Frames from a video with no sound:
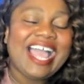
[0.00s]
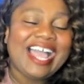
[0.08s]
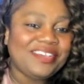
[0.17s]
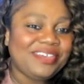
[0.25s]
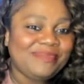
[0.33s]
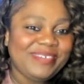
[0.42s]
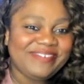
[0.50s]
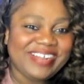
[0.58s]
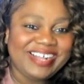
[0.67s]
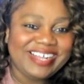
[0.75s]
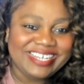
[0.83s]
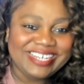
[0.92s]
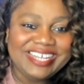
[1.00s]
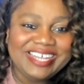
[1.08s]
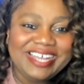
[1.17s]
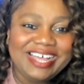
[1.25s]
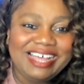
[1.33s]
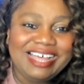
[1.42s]
I could be wrong,
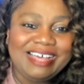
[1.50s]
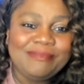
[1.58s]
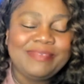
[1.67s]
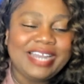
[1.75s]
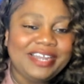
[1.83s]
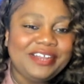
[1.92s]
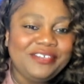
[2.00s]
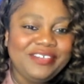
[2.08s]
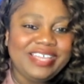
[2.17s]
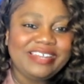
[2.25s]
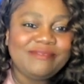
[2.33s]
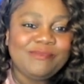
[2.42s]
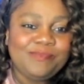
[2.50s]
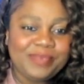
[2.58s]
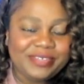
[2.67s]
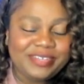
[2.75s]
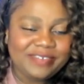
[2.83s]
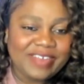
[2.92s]
but I know you can
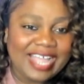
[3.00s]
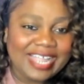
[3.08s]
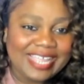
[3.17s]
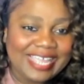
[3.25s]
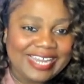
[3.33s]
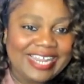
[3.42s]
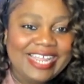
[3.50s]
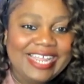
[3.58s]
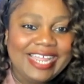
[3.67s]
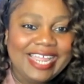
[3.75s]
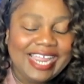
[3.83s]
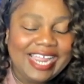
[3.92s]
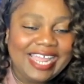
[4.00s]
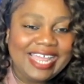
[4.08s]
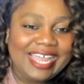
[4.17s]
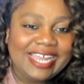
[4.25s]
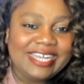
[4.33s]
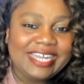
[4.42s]
build a rocket
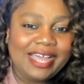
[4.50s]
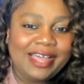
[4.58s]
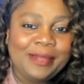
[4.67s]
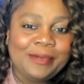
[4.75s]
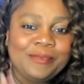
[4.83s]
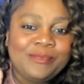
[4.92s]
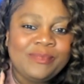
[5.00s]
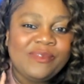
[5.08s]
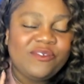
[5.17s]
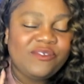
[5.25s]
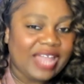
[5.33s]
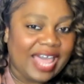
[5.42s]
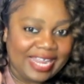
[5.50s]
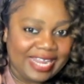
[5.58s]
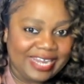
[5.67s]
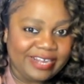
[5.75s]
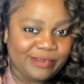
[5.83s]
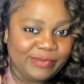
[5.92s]
and fly
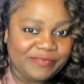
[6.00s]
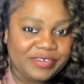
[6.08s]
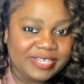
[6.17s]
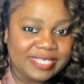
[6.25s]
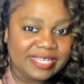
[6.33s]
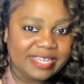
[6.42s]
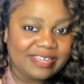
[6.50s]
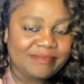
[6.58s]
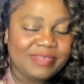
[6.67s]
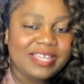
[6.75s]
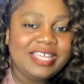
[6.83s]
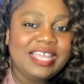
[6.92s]
here with your sim.